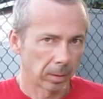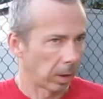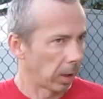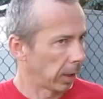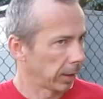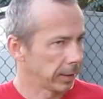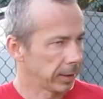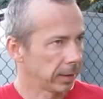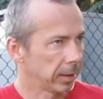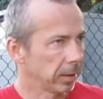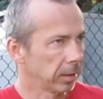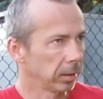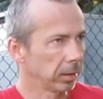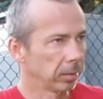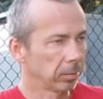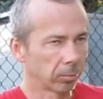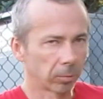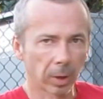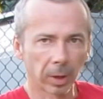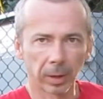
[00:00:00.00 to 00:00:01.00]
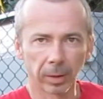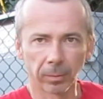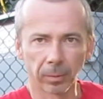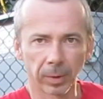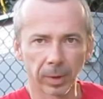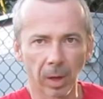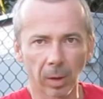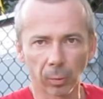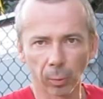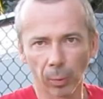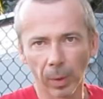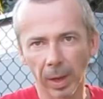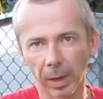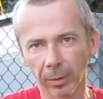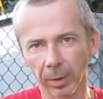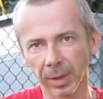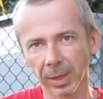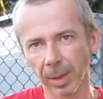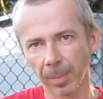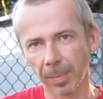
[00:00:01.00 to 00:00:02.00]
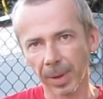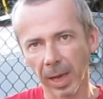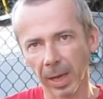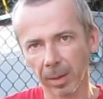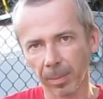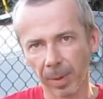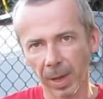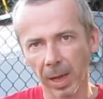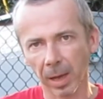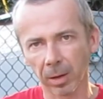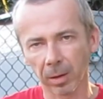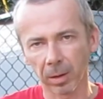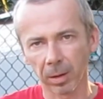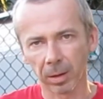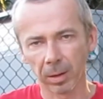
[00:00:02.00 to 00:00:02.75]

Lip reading: I still ride without wearing the backpack.